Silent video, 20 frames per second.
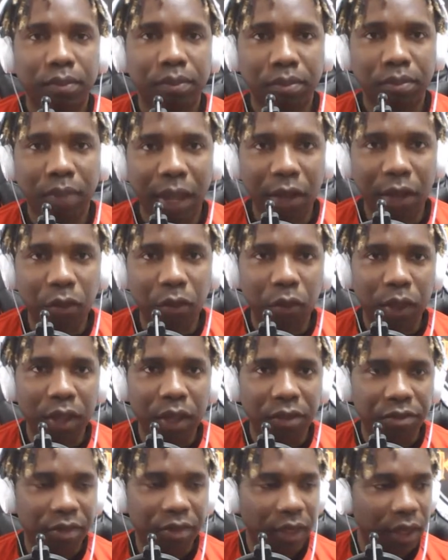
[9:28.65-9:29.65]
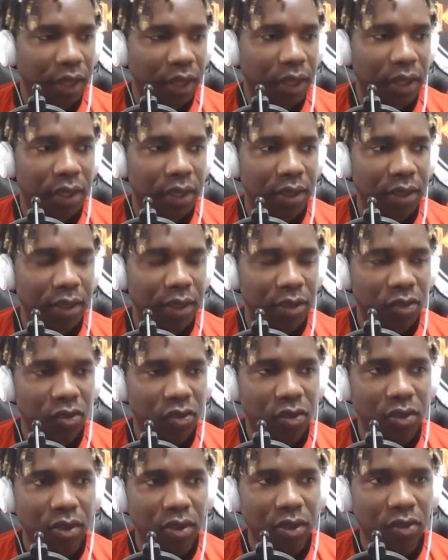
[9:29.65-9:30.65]
my way of thinking
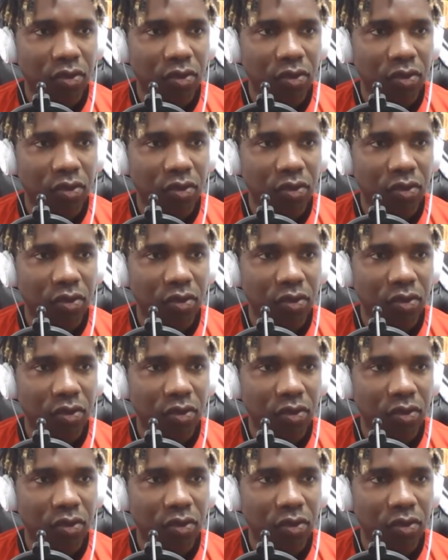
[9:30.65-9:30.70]
is